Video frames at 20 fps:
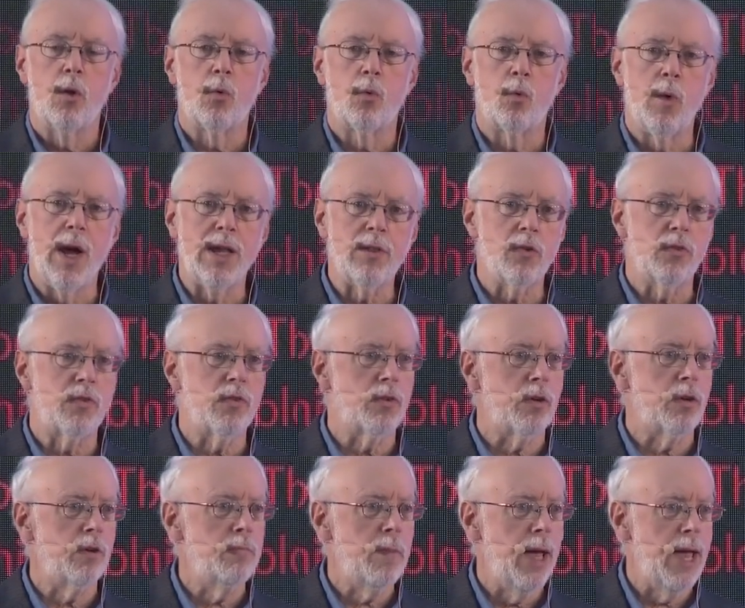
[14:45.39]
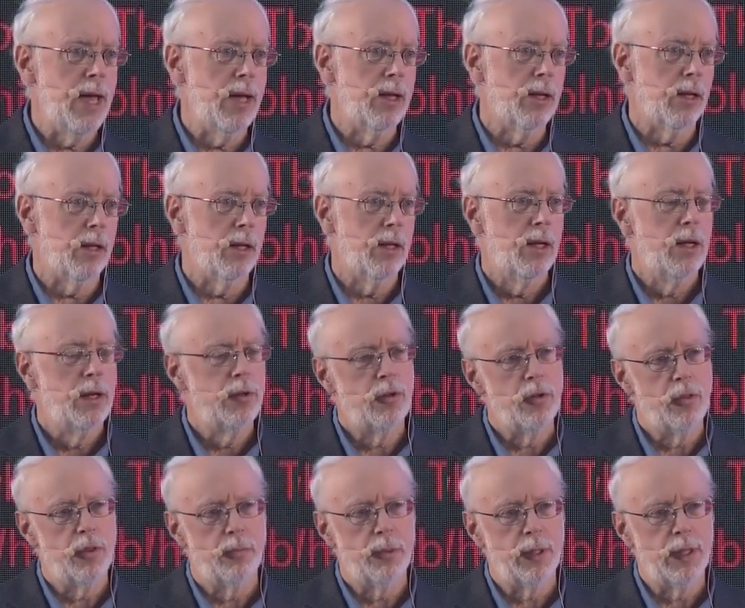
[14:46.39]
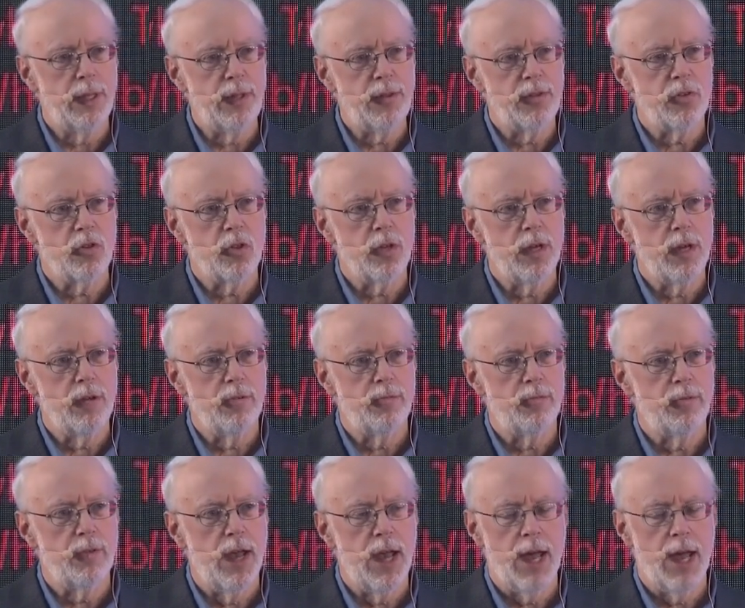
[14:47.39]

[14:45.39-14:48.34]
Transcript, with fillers: registered mail to the police chief